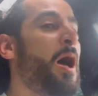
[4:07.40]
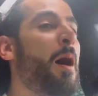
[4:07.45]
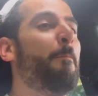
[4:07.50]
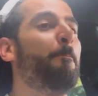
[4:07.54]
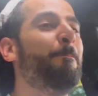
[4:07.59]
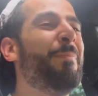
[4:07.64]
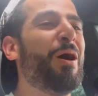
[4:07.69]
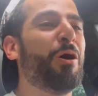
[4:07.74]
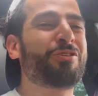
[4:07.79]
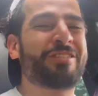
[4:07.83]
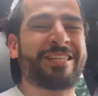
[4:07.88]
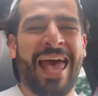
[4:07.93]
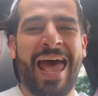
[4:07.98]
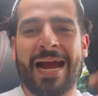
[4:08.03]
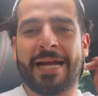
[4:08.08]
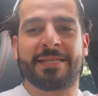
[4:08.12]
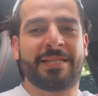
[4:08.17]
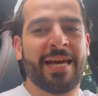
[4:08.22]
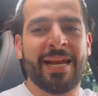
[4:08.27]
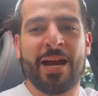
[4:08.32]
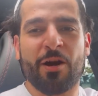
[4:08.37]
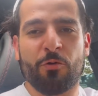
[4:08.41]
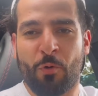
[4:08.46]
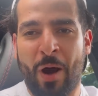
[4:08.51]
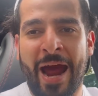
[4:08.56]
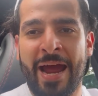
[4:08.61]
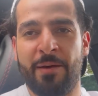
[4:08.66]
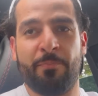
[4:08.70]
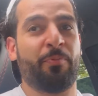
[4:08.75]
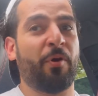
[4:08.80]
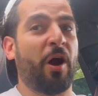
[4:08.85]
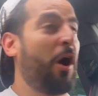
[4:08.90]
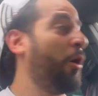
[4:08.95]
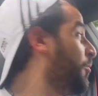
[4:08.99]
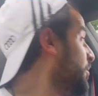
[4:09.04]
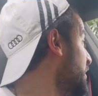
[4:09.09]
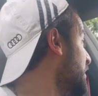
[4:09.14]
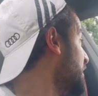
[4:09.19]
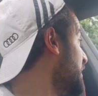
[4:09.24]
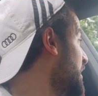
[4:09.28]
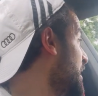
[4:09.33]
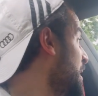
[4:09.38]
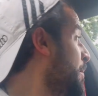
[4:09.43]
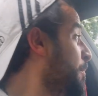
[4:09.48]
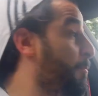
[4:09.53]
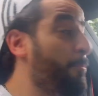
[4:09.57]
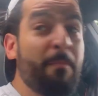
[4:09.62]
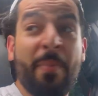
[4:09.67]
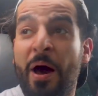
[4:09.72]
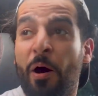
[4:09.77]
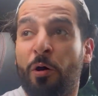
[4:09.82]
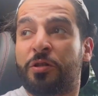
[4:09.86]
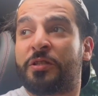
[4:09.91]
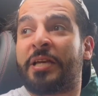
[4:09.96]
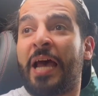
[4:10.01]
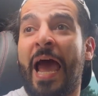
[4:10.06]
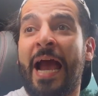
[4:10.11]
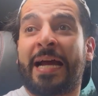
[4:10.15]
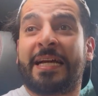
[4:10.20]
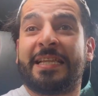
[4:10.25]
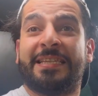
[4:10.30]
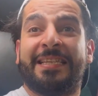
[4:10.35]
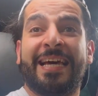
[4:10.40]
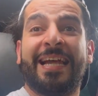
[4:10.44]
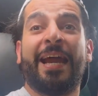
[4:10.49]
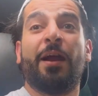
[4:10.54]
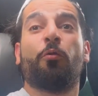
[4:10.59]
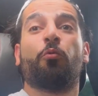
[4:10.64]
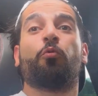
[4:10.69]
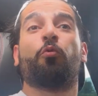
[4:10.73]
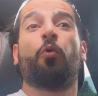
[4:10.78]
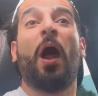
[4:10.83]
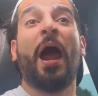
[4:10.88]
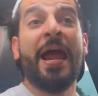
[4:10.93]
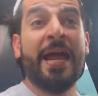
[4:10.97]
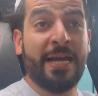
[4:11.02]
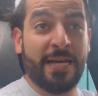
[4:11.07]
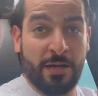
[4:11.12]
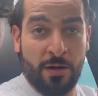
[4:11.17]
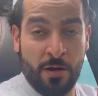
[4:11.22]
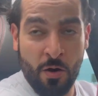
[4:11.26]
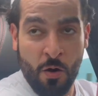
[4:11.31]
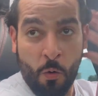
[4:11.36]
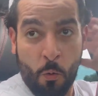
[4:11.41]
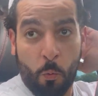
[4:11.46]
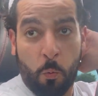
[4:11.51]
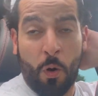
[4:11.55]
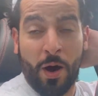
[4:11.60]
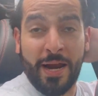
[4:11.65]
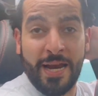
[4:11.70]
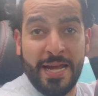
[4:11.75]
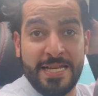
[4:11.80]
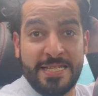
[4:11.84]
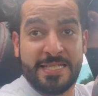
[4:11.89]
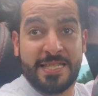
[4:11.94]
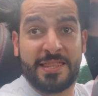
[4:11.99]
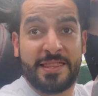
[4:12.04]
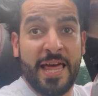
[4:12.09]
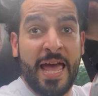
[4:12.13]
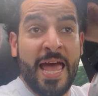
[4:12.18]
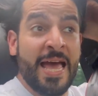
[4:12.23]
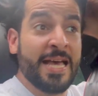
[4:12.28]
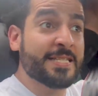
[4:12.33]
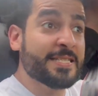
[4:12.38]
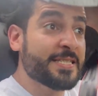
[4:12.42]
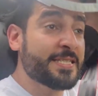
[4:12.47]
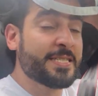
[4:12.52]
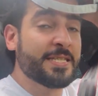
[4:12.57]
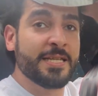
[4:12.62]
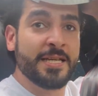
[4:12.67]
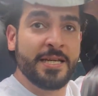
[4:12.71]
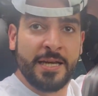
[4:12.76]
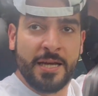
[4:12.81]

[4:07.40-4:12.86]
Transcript: Milltek did it right, bro. Milltek did it right. What is this?